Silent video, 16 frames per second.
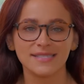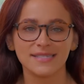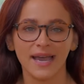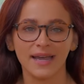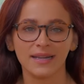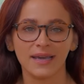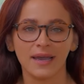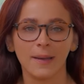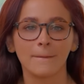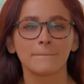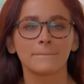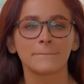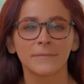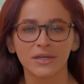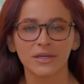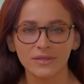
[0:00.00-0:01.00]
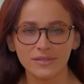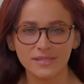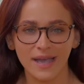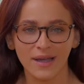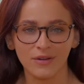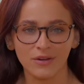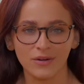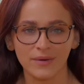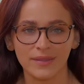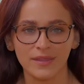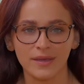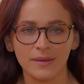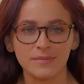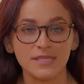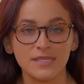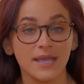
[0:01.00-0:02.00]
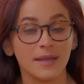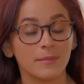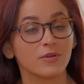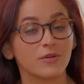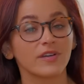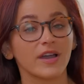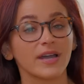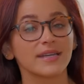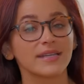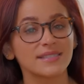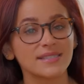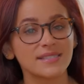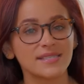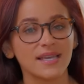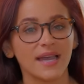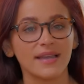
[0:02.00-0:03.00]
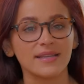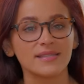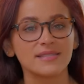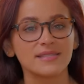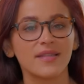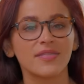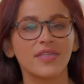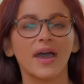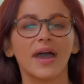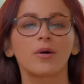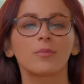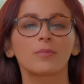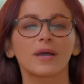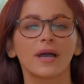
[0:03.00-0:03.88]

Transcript: data, build algorithms, and provide insights that help